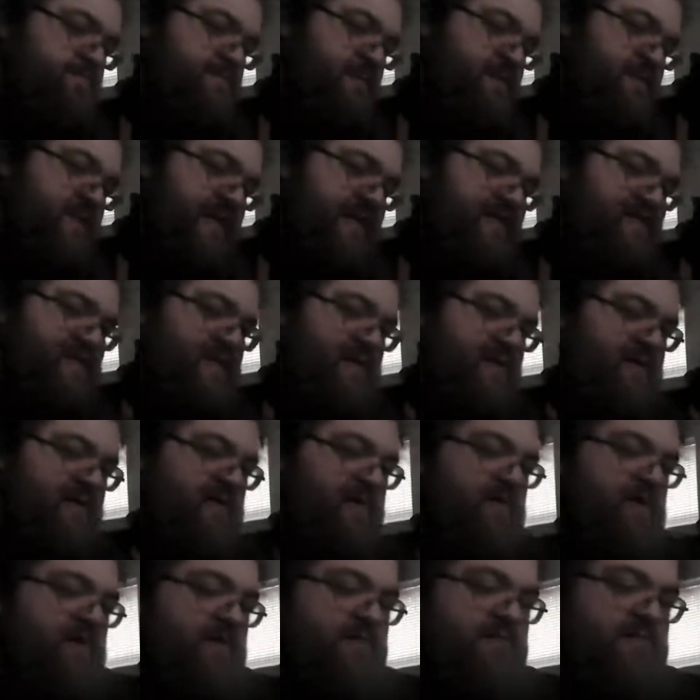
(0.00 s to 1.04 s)
last night
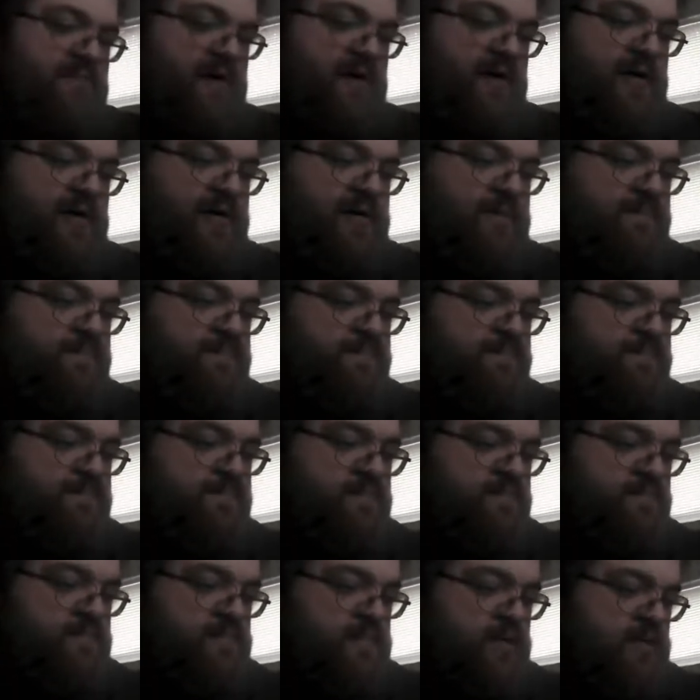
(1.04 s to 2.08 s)
on my
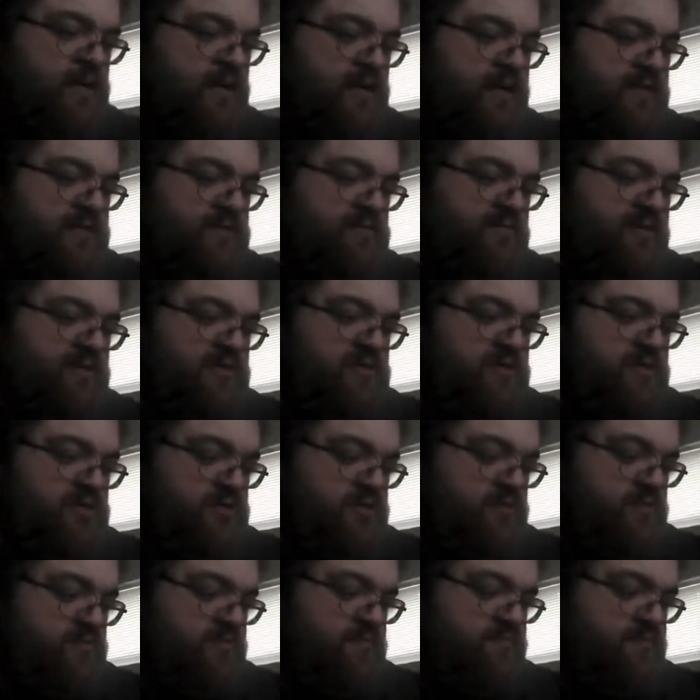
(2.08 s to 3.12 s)
Switch,
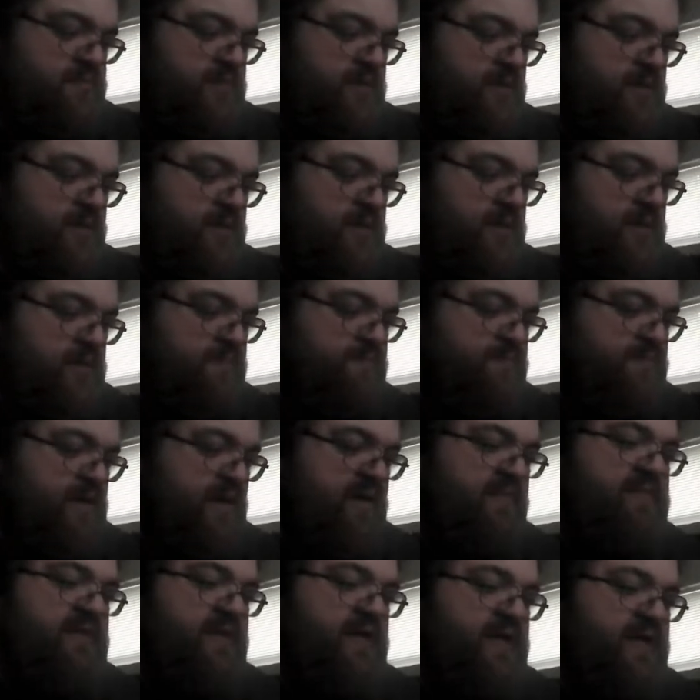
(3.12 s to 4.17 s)
I
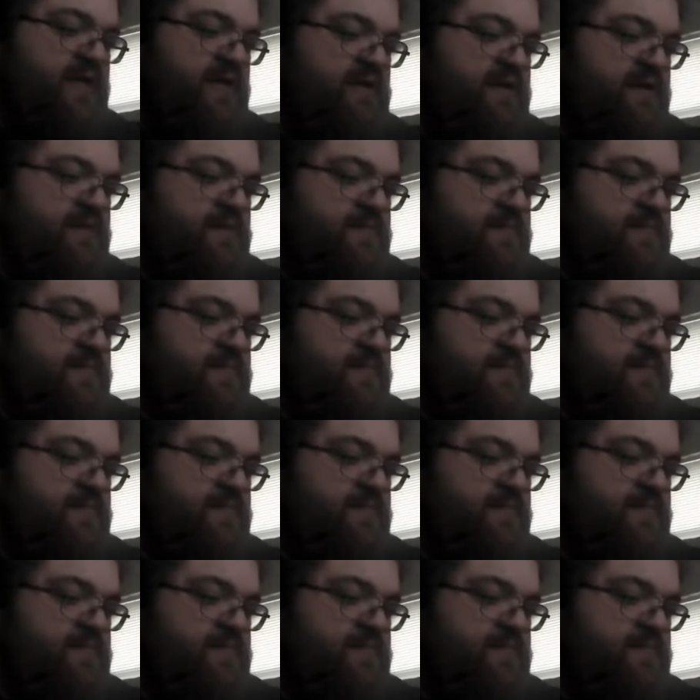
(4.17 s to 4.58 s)
played.